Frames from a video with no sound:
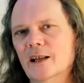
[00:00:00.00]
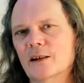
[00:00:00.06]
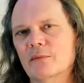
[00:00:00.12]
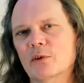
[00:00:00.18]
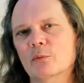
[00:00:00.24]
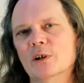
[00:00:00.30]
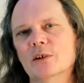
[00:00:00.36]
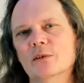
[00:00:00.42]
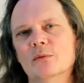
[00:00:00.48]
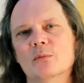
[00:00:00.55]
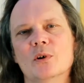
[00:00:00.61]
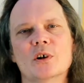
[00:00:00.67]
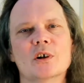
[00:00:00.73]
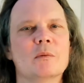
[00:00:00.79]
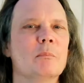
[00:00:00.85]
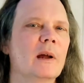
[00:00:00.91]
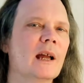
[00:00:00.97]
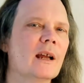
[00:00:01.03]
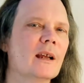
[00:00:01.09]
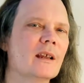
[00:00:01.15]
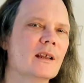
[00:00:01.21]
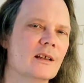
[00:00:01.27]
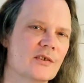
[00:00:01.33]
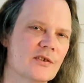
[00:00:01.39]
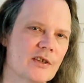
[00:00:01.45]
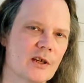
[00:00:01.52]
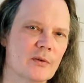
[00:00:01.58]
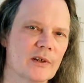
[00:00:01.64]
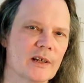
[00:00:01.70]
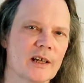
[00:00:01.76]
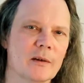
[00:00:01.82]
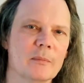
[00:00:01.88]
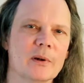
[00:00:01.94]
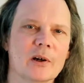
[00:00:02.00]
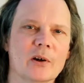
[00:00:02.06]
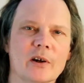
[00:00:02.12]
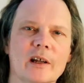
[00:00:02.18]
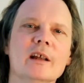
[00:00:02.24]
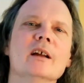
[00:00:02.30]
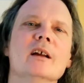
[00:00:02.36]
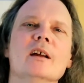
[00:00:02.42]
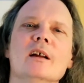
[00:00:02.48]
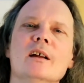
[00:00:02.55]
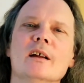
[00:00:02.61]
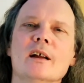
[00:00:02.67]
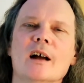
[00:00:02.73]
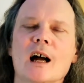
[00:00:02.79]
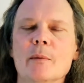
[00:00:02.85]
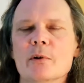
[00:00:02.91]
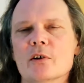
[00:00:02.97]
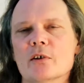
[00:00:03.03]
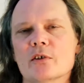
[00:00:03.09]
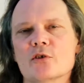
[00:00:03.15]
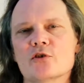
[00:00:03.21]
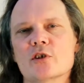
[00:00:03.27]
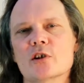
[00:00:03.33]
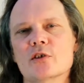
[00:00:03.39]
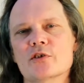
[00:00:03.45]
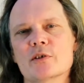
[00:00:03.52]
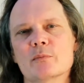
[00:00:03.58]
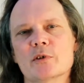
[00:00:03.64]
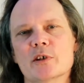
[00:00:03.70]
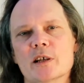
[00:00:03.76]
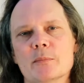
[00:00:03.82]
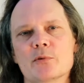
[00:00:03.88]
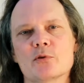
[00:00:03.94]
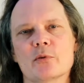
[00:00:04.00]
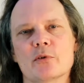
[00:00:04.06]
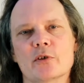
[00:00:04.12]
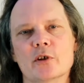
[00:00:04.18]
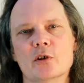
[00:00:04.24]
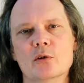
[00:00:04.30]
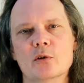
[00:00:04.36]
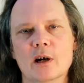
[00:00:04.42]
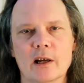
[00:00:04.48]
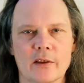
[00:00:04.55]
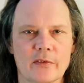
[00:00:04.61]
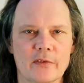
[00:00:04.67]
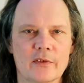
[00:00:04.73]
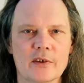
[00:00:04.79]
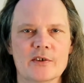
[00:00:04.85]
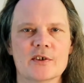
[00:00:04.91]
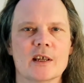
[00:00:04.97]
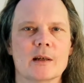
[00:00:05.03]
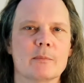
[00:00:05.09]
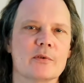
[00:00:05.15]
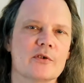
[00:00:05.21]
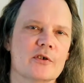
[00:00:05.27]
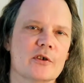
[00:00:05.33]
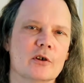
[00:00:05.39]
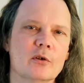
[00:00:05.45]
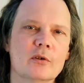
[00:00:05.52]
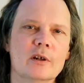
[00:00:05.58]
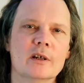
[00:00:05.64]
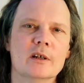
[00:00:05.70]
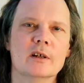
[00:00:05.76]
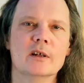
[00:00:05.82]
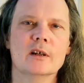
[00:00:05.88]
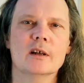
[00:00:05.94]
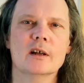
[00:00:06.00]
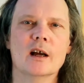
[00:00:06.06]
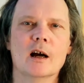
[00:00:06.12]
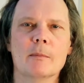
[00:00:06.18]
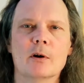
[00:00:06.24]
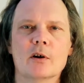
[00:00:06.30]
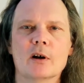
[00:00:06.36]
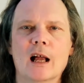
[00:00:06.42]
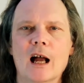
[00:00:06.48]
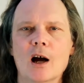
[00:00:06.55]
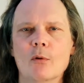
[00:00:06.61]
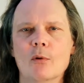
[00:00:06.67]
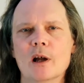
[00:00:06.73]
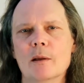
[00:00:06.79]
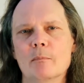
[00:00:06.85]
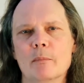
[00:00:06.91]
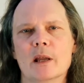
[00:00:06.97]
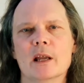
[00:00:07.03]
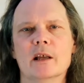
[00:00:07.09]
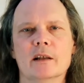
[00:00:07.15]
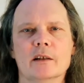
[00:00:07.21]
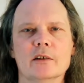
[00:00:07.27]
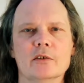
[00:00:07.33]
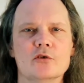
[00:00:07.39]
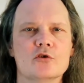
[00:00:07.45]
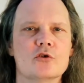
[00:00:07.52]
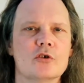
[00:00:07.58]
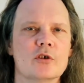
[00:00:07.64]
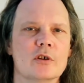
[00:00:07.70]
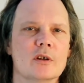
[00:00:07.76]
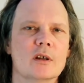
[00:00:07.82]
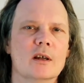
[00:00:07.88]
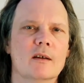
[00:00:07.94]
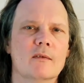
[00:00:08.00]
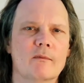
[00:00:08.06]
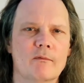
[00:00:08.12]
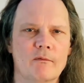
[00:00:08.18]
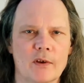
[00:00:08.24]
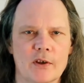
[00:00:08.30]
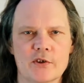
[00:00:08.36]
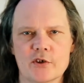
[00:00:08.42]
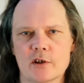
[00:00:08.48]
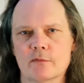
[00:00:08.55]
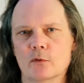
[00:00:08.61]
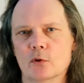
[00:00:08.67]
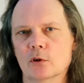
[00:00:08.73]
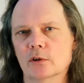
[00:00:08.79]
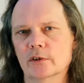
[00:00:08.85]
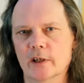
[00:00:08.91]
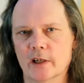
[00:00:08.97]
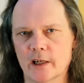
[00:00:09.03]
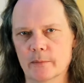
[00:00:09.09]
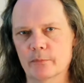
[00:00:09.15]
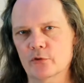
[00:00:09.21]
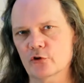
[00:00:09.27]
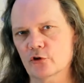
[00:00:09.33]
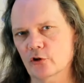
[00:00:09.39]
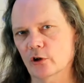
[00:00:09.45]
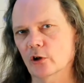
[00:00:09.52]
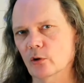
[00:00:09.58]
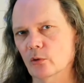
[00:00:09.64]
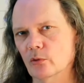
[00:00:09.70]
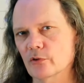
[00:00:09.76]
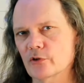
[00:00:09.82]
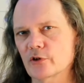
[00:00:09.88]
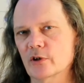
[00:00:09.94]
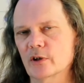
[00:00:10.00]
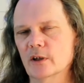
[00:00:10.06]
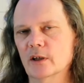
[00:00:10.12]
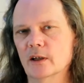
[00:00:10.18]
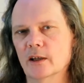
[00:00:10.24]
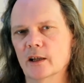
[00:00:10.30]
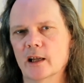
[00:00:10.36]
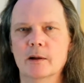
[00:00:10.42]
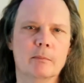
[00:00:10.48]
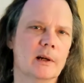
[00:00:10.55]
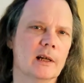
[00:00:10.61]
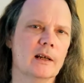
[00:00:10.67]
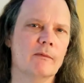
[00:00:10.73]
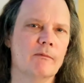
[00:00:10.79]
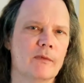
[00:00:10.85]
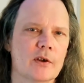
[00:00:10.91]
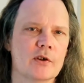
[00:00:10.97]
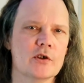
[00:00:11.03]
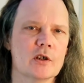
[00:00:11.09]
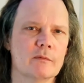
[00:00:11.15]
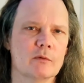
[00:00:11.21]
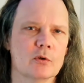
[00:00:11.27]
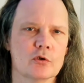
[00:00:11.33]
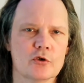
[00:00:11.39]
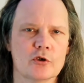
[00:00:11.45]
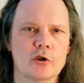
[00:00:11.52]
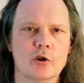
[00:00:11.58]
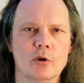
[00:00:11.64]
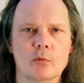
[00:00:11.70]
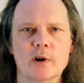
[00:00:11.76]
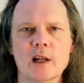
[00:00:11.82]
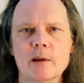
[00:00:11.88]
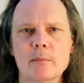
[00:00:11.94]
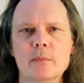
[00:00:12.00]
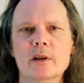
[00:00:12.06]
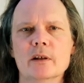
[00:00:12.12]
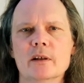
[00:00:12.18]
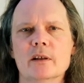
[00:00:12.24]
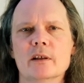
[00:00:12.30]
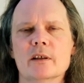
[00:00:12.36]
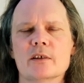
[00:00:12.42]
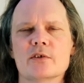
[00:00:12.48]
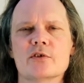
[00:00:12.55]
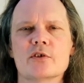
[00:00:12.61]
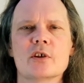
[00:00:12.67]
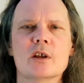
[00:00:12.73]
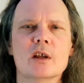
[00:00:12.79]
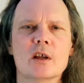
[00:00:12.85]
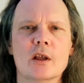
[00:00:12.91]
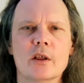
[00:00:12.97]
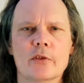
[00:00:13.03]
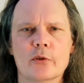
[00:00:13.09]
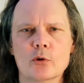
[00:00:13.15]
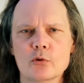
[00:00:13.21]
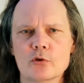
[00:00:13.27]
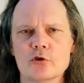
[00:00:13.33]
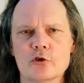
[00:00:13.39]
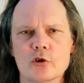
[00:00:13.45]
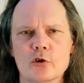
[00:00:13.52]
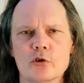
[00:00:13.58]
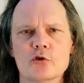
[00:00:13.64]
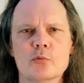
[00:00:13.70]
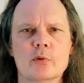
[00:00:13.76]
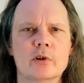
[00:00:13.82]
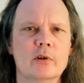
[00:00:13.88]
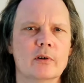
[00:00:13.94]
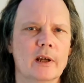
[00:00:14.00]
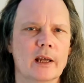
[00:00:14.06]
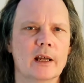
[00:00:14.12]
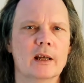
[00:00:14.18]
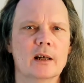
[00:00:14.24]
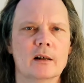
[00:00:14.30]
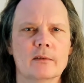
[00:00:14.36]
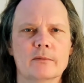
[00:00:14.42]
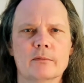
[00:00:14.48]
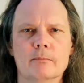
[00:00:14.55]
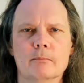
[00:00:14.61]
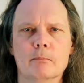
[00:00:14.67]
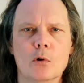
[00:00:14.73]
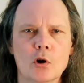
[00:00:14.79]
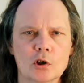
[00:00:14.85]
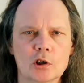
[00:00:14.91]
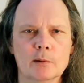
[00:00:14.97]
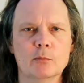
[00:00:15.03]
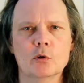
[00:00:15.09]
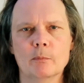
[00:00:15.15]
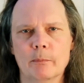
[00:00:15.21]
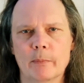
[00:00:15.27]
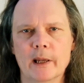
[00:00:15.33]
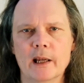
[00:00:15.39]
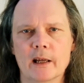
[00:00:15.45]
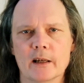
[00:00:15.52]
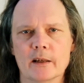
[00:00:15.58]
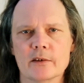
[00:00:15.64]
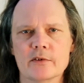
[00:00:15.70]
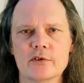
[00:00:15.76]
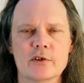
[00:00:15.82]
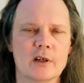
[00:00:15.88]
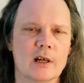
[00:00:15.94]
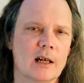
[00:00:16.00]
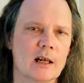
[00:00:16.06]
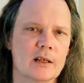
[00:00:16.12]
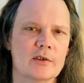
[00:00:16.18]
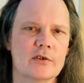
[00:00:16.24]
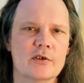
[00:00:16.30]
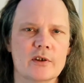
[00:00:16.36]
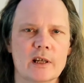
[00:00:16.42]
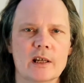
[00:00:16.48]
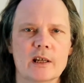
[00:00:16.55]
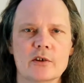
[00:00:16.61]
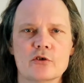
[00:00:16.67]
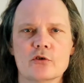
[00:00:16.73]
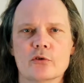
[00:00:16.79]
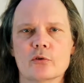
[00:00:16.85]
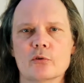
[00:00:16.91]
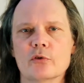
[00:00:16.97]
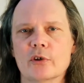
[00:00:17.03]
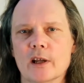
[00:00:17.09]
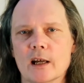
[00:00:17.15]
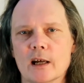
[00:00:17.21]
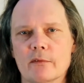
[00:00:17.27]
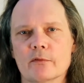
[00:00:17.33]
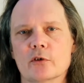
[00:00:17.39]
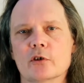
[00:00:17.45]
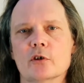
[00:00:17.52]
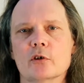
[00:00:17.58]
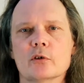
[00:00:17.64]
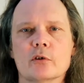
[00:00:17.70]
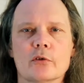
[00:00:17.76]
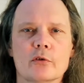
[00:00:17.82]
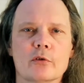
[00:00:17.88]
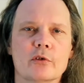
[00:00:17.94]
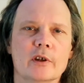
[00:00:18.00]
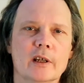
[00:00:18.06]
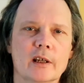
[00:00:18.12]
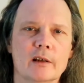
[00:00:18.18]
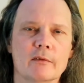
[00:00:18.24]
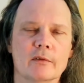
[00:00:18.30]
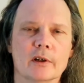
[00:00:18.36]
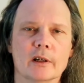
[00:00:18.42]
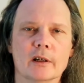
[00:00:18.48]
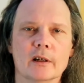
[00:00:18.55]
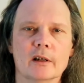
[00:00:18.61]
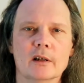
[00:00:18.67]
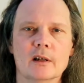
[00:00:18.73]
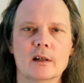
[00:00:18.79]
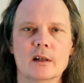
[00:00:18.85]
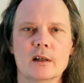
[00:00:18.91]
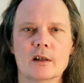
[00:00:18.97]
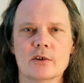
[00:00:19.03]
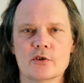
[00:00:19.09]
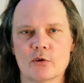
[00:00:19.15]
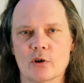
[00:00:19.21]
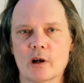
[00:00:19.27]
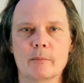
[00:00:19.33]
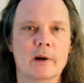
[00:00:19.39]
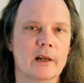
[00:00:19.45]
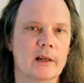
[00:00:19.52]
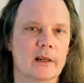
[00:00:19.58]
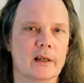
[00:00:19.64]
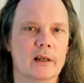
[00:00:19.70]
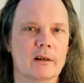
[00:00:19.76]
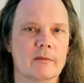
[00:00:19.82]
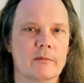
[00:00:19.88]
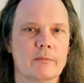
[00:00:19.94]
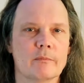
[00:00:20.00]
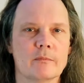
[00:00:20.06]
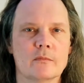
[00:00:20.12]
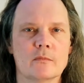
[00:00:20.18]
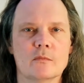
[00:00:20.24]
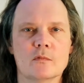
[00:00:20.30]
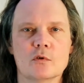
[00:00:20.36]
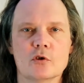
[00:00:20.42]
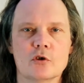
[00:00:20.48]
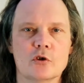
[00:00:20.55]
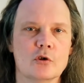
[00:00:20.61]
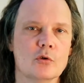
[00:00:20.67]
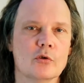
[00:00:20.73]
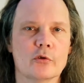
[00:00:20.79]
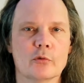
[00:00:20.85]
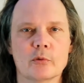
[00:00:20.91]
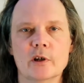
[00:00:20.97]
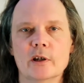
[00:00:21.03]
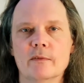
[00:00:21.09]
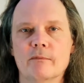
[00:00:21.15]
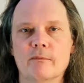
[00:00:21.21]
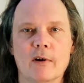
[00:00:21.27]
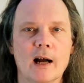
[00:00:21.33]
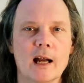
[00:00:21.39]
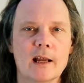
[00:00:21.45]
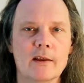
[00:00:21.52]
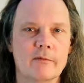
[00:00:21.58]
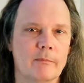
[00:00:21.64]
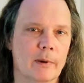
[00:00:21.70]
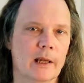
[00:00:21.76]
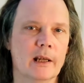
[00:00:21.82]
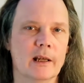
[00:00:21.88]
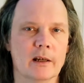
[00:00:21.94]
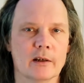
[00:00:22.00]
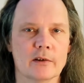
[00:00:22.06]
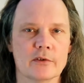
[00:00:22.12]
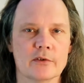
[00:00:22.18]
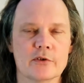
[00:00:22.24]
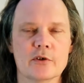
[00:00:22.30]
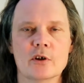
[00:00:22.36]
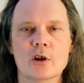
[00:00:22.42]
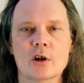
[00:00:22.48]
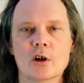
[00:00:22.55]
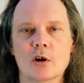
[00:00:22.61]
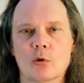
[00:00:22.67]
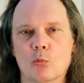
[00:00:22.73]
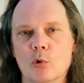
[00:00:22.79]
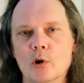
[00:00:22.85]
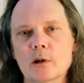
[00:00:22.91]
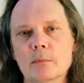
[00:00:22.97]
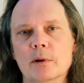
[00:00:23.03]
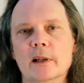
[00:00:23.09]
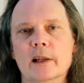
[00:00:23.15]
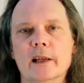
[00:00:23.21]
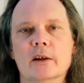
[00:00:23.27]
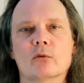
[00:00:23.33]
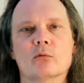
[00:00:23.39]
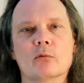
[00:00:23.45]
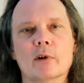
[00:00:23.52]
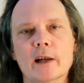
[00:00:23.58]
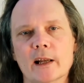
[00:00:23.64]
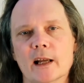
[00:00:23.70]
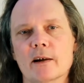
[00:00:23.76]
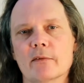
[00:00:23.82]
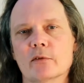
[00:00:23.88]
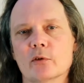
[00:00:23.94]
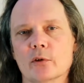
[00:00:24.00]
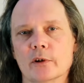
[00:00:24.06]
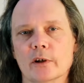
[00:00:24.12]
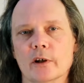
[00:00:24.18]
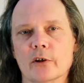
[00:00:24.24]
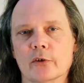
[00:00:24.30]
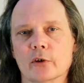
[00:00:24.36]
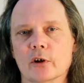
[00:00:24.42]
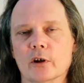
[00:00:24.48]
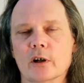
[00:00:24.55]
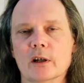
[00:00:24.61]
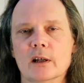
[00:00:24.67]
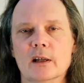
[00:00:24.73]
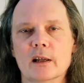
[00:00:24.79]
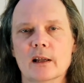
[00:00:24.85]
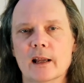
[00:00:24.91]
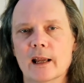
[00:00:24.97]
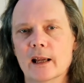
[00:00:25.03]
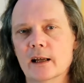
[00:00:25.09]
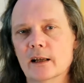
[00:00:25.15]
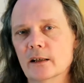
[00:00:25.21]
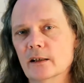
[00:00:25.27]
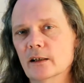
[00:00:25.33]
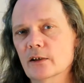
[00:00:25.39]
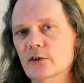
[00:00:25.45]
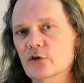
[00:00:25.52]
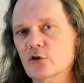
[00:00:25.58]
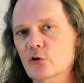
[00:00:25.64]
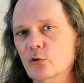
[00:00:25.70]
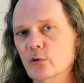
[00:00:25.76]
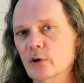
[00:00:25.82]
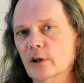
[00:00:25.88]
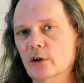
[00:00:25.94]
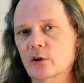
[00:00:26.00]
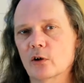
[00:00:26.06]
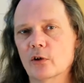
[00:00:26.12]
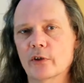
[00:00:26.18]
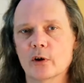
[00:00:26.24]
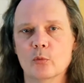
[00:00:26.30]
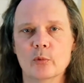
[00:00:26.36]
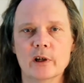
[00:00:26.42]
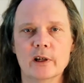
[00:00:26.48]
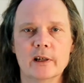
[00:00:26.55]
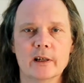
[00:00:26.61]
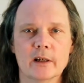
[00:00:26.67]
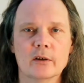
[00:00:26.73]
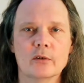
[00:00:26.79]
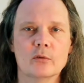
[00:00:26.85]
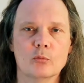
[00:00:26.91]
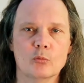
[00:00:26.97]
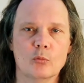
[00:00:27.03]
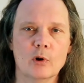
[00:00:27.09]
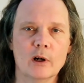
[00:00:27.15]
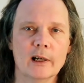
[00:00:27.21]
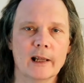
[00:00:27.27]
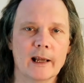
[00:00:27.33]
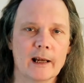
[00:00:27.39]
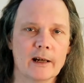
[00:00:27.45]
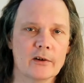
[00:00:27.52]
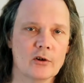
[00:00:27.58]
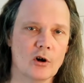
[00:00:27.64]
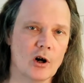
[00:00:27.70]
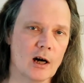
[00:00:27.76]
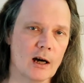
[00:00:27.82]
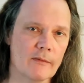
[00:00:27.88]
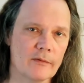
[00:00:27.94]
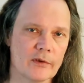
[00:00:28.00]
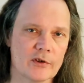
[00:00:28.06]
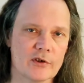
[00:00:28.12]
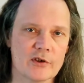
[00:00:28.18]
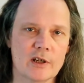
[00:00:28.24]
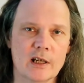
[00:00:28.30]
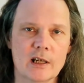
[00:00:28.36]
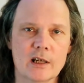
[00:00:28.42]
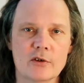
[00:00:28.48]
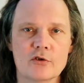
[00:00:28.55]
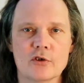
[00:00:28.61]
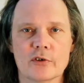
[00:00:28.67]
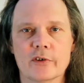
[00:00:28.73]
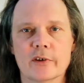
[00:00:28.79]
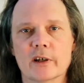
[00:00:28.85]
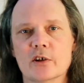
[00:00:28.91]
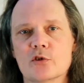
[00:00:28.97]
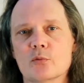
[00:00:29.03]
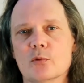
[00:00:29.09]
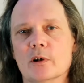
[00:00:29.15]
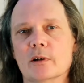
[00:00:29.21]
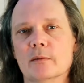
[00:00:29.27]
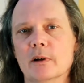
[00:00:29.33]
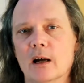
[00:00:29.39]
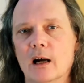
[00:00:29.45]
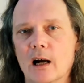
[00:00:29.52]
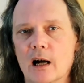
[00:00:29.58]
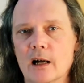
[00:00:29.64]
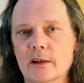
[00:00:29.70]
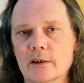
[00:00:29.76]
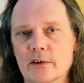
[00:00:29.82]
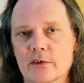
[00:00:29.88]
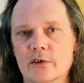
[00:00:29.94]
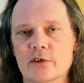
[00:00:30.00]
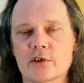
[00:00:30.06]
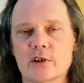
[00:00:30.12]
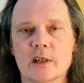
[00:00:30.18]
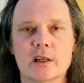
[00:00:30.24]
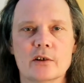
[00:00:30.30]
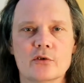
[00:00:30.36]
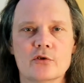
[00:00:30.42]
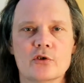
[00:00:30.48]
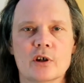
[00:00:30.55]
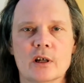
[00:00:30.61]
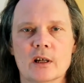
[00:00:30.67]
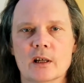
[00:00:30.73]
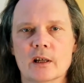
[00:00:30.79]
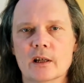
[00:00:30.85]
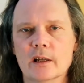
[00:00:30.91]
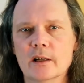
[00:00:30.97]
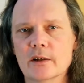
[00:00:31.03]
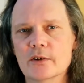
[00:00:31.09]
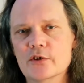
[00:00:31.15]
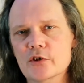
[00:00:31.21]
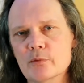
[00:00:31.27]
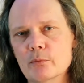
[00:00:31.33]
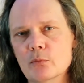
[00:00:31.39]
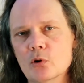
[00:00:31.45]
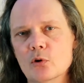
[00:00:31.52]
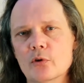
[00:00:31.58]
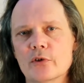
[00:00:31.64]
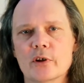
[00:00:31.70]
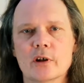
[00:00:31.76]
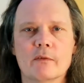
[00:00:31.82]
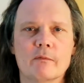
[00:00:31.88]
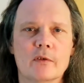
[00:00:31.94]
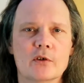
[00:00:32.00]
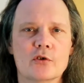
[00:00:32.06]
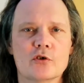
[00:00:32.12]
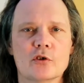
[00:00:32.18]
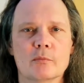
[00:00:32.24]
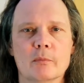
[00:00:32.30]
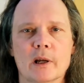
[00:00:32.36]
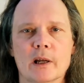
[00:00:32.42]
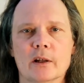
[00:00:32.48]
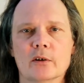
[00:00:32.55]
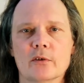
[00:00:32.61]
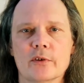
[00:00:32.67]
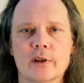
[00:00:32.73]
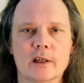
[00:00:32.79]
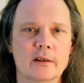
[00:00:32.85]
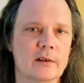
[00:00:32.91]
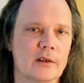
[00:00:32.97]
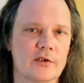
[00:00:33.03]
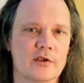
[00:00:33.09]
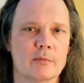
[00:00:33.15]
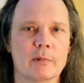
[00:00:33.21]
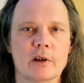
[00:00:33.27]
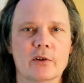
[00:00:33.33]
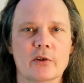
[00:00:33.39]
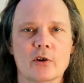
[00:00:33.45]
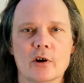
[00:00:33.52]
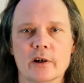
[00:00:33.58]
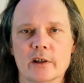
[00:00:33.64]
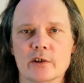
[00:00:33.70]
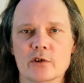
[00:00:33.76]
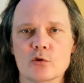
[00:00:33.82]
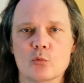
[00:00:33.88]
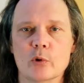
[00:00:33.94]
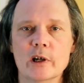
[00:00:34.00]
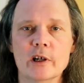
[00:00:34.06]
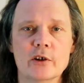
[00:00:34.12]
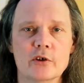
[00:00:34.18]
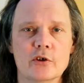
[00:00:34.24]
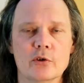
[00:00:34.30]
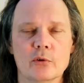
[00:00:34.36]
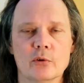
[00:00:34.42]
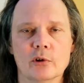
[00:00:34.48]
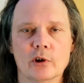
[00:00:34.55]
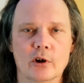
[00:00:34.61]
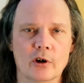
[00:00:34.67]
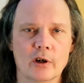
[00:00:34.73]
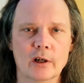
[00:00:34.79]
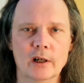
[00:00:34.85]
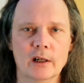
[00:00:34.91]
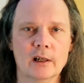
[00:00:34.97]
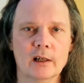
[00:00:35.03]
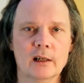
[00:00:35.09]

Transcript: everyone, welcome back. It's Sound Guy Barry. I'm here to share some tips with you on this episode about how I manage festival type shows. And by a festival show, what I mean is those shows where you have multiple bands on stage through the afternoon or through the evening. So I might have two, three, five bands, one playing right after another. And it's critical that we get one act off the stage and the next one onto the stage in a smooth and efficient manner that doesn't make the audience wait too long